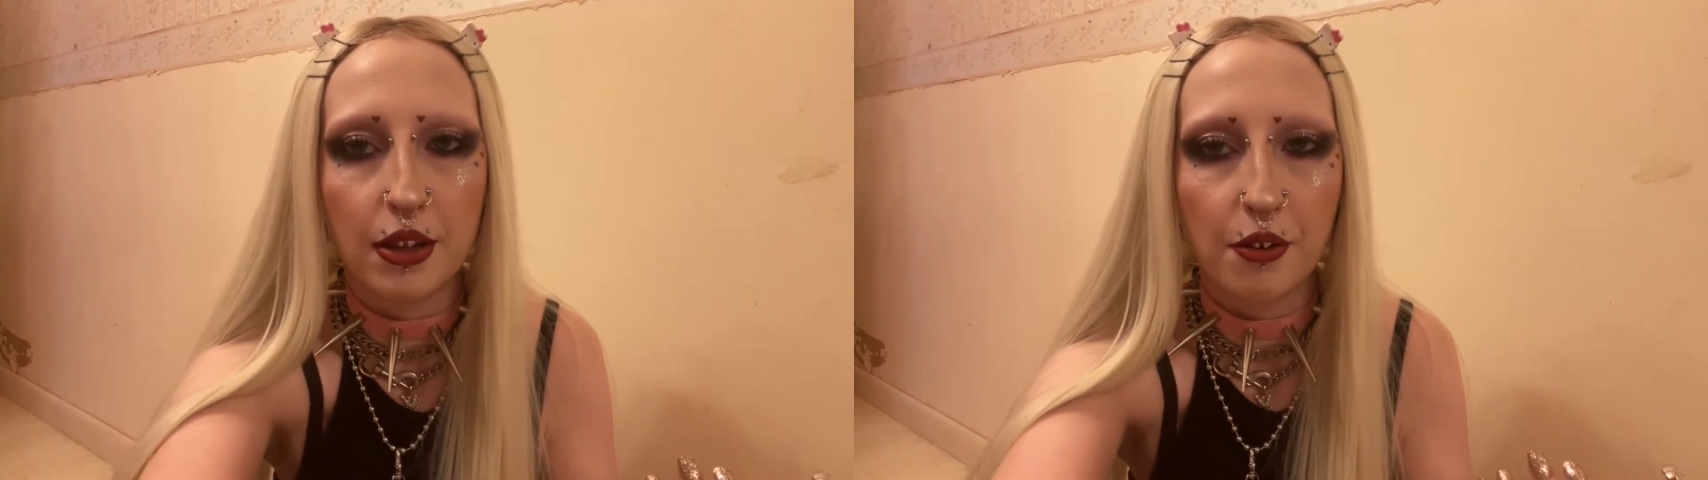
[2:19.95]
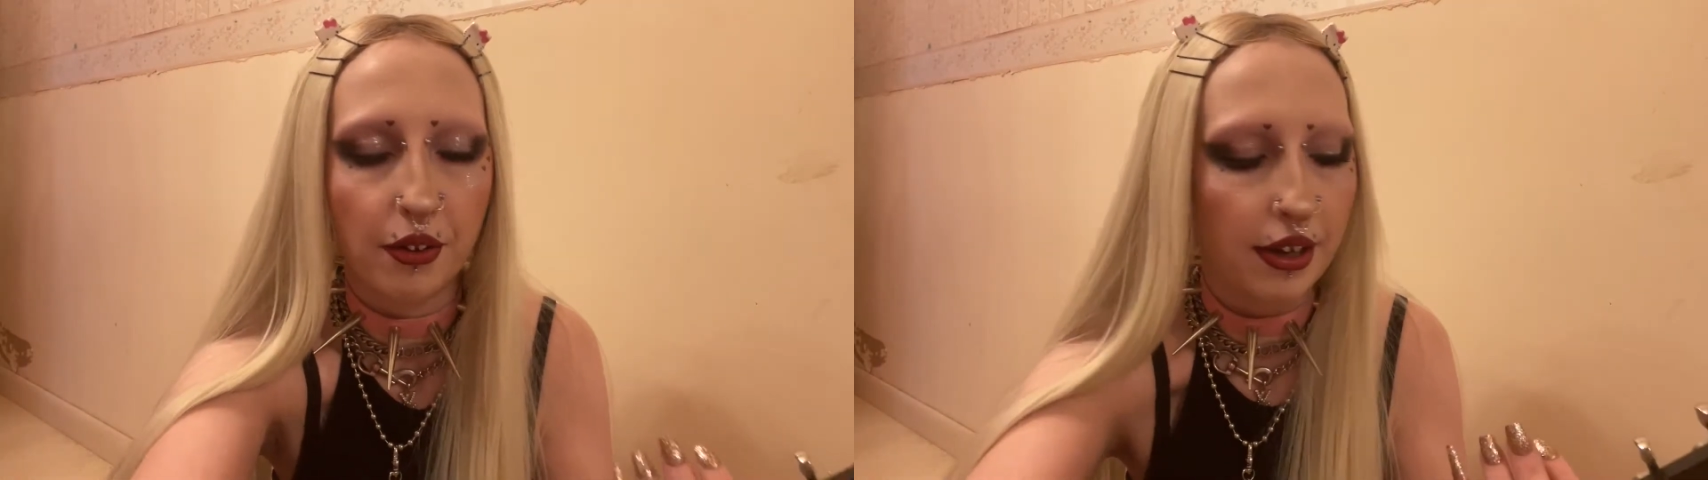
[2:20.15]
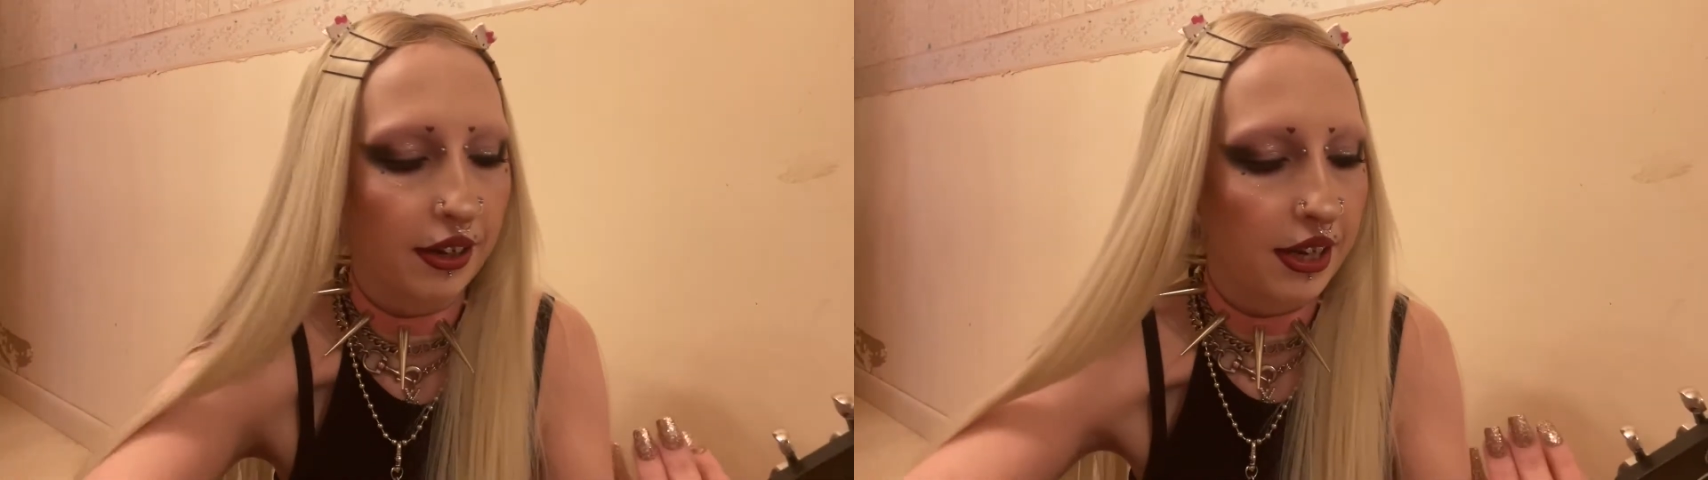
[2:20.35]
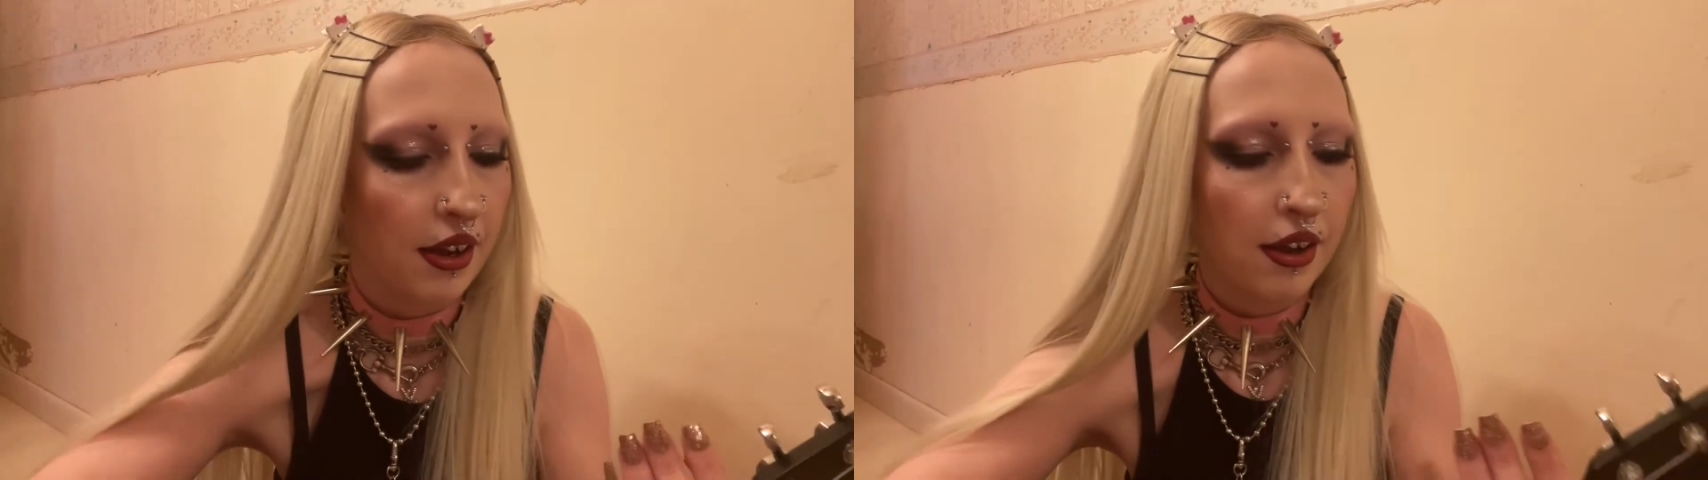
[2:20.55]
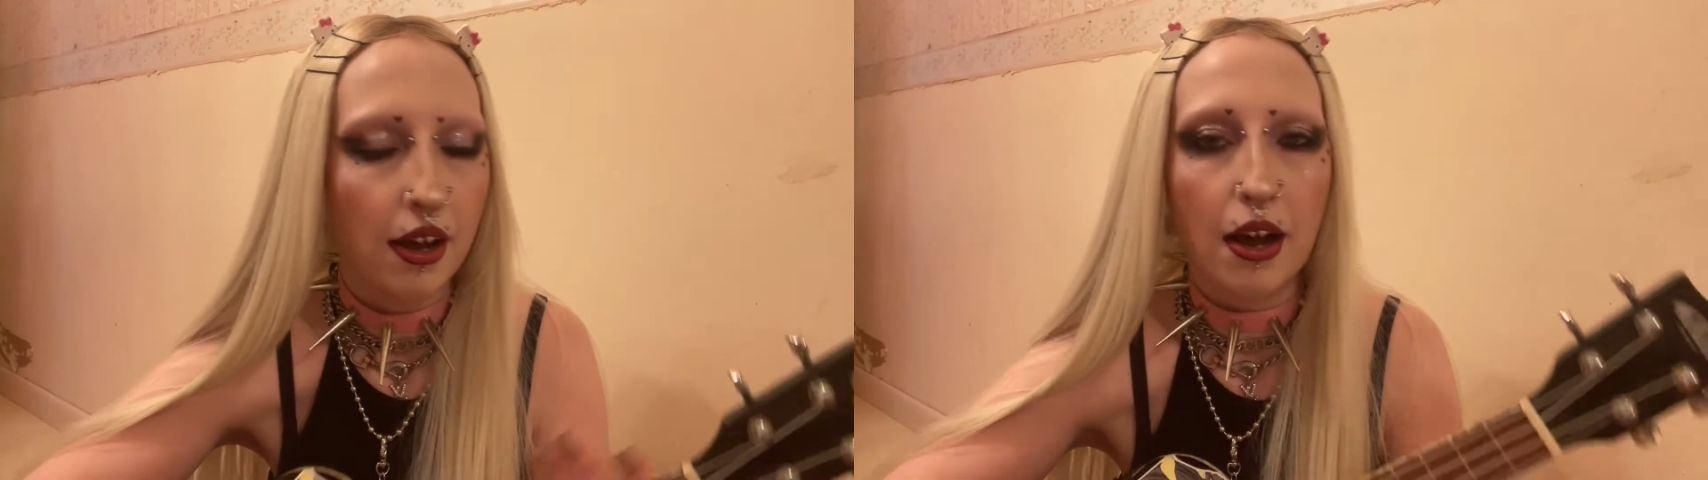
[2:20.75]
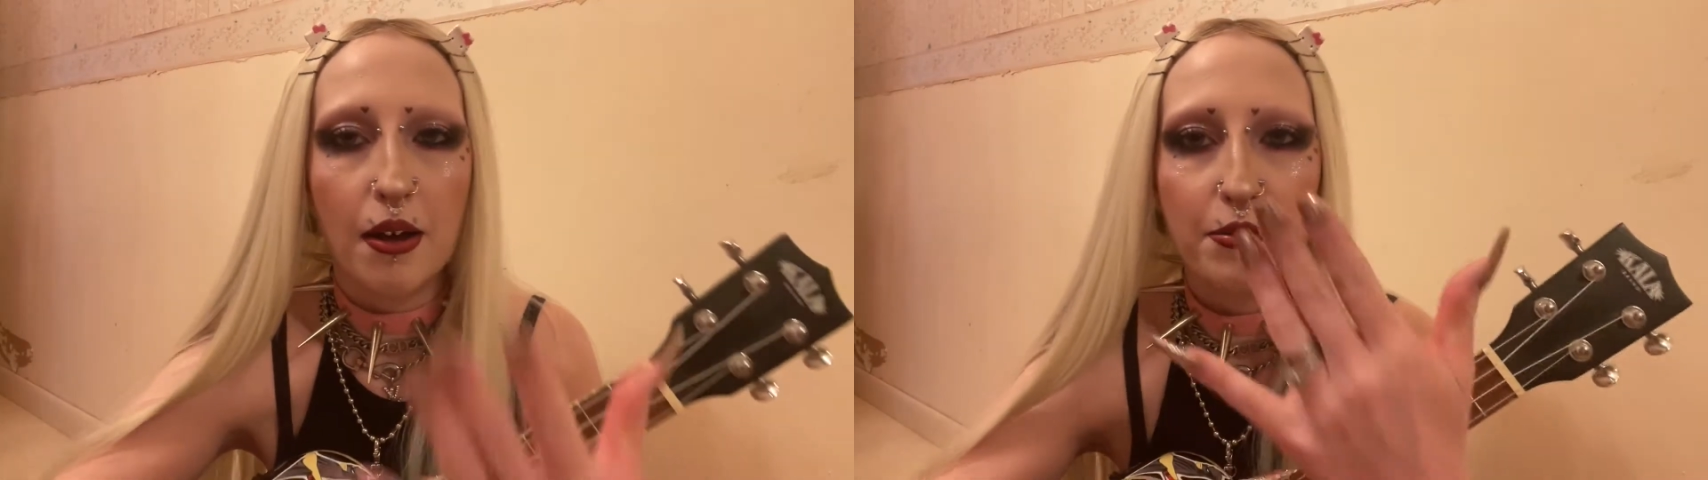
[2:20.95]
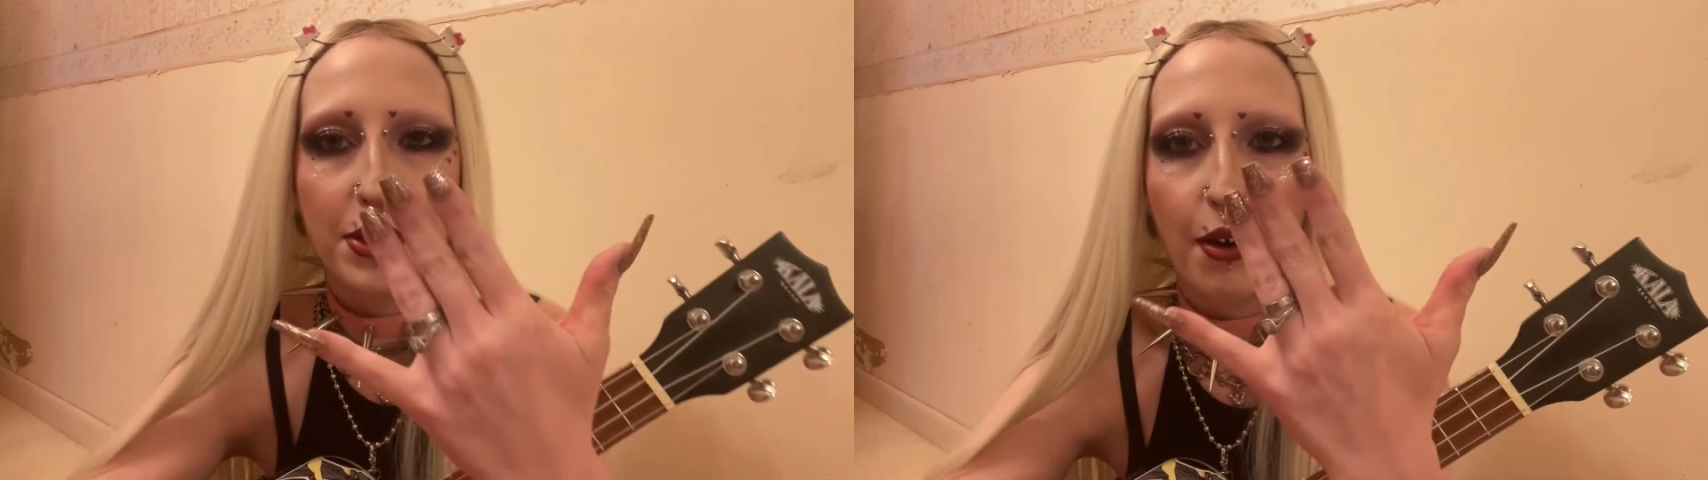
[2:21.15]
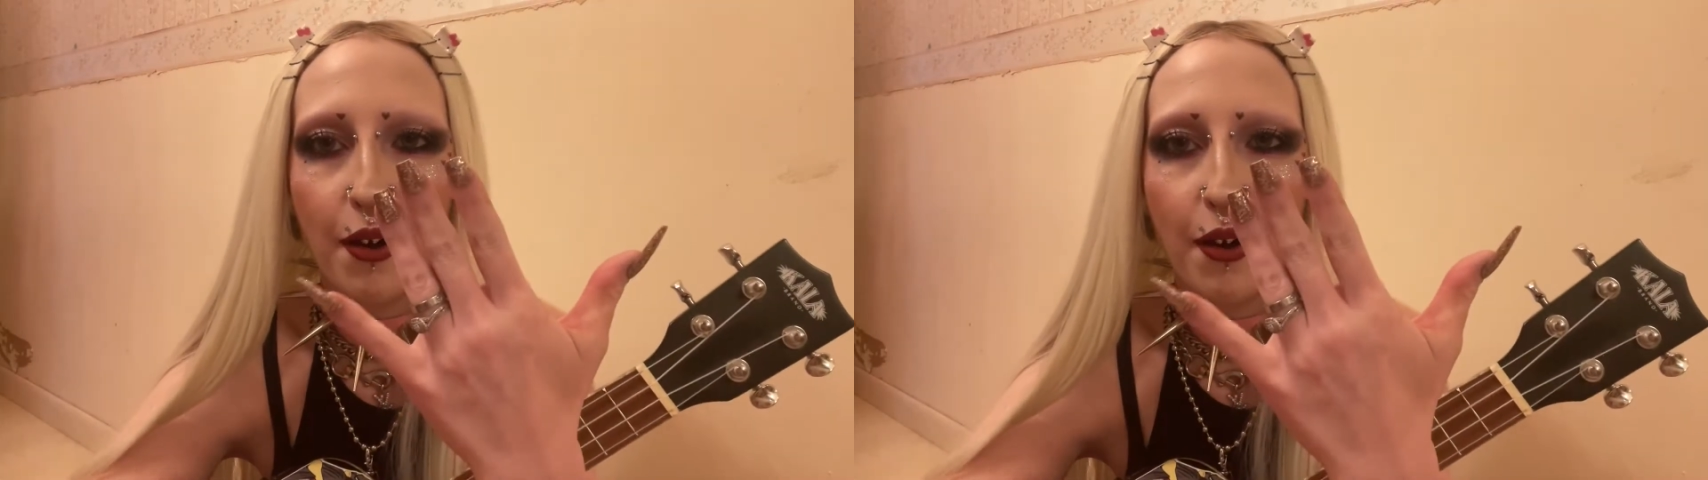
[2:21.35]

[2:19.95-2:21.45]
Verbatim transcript: ukulele. Um, so